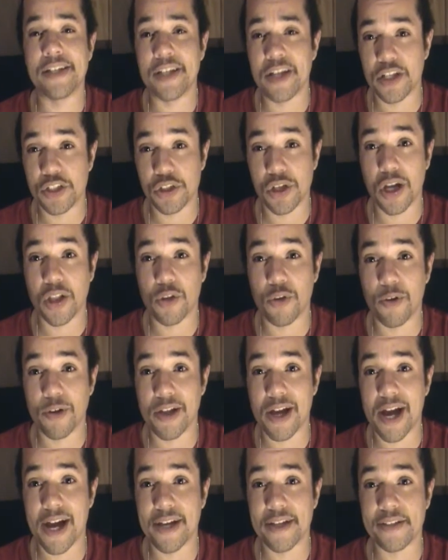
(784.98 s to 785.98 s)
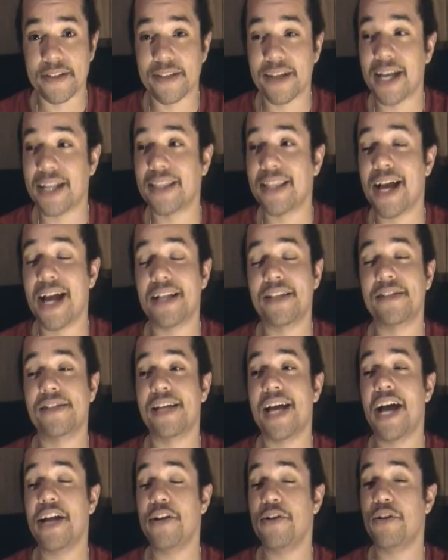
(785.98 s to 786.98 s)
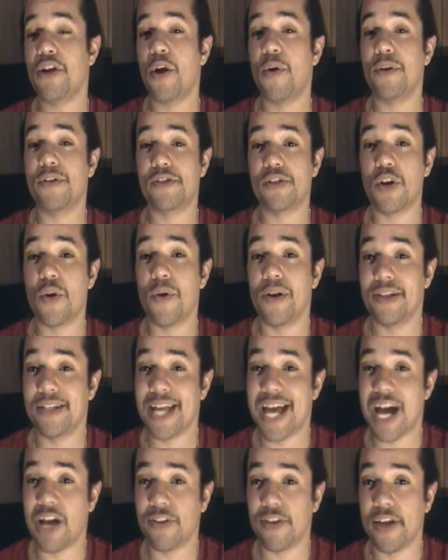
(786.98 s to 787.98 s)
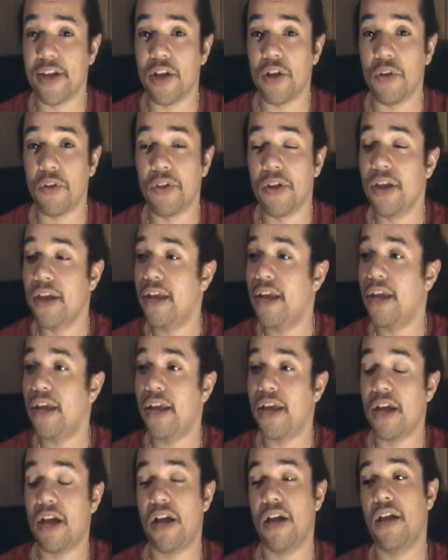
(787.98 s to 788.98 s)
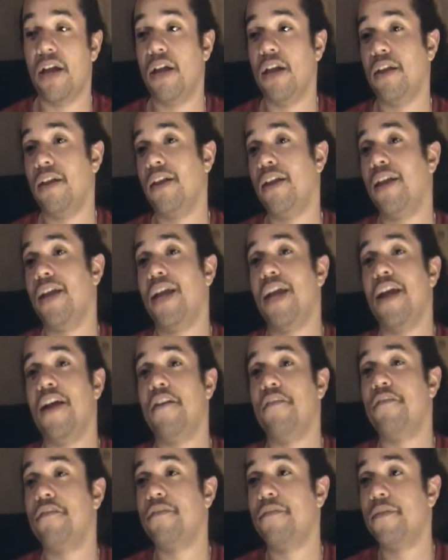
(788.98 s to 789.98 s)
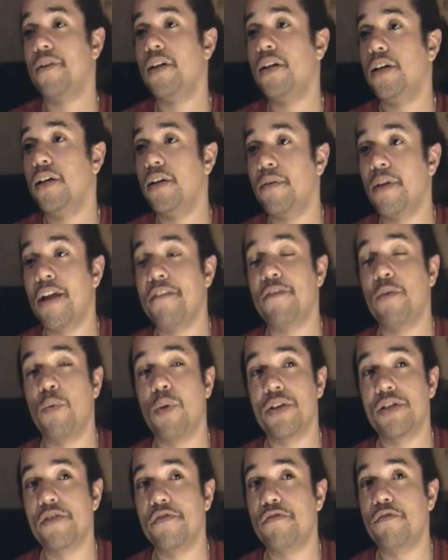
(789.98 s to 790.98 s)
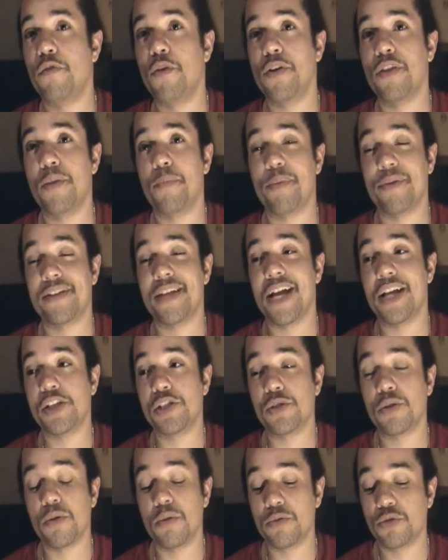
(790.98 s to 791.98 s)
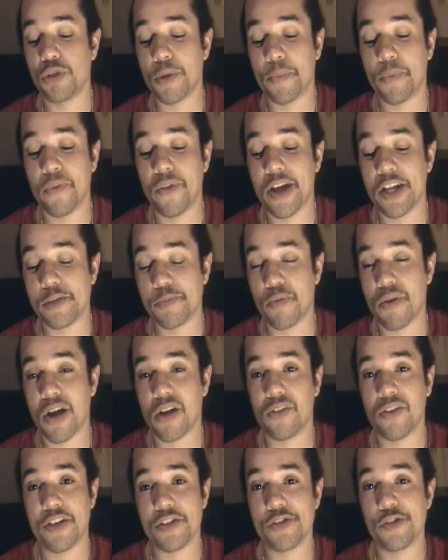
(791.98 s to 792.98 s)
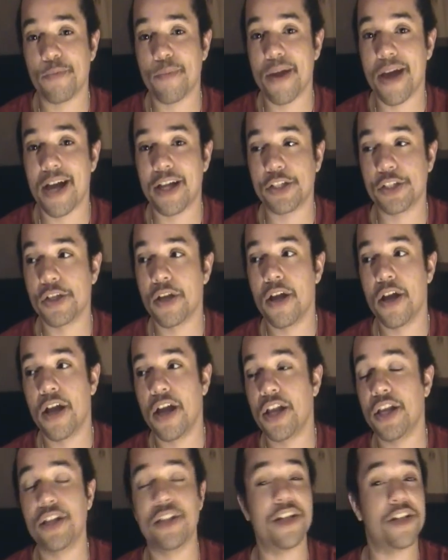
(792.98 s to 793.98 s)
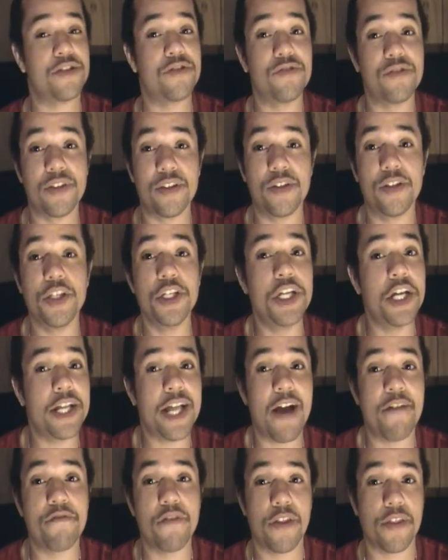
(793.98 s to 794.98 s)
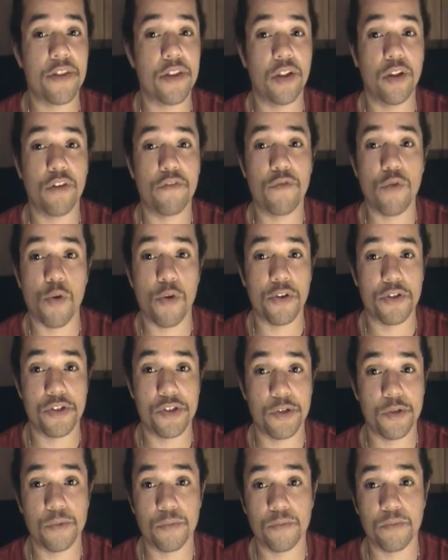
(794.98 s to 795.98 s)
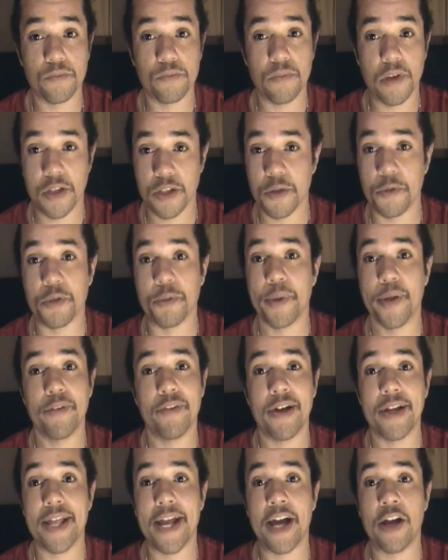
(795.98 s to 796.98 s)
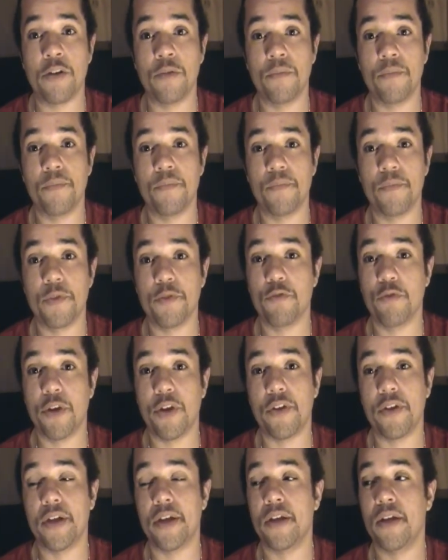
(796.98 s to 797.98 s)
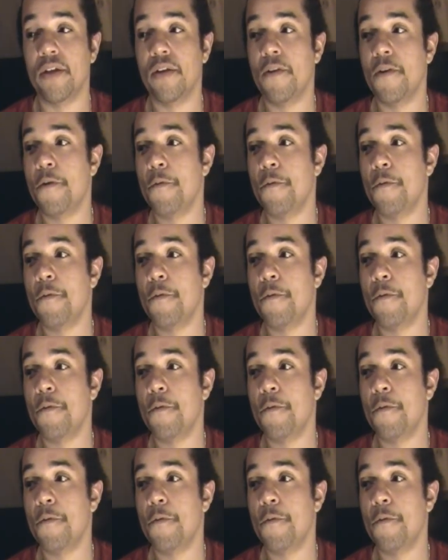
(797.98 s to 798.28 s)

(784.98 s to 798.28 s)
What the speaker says: Cena and John Laurinaitis. Like, that's how you know it's going downhill. If it wasn't for the potential Triple H Brock Lesnar match, you'd have nothing to look forward to in WWE right now. Really.